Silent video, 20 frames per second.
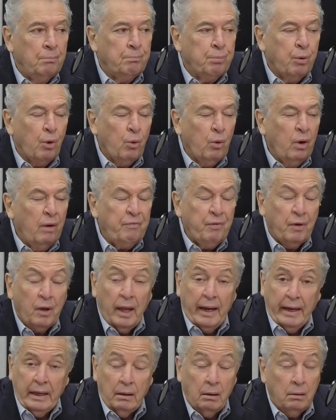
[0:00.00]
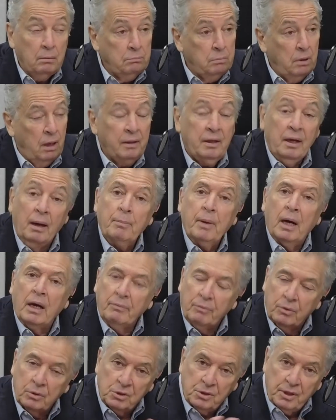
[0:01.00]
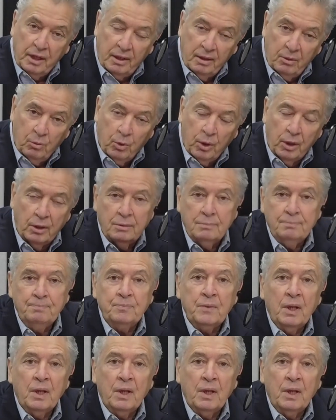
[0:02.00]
proliferate? I'm not even going to say that word.